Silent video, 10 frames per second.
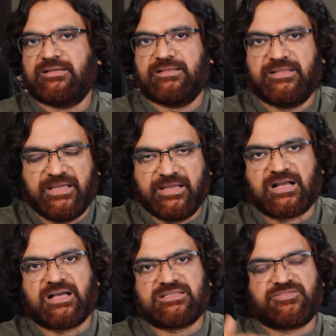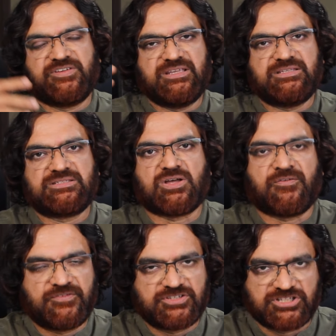they cast very
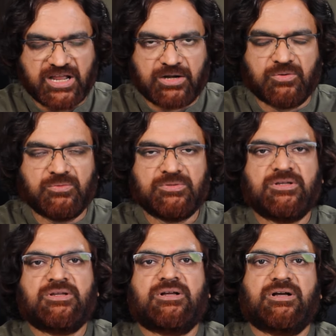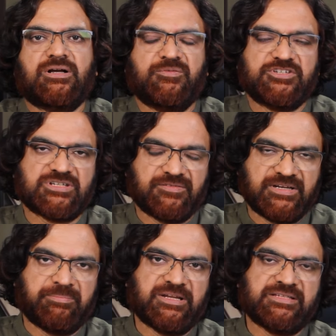soft shadow, which are
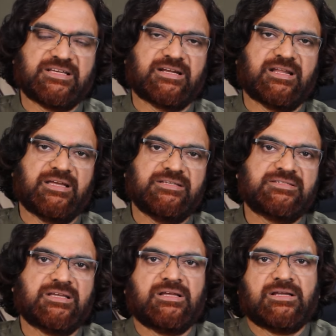very pleasing and nice.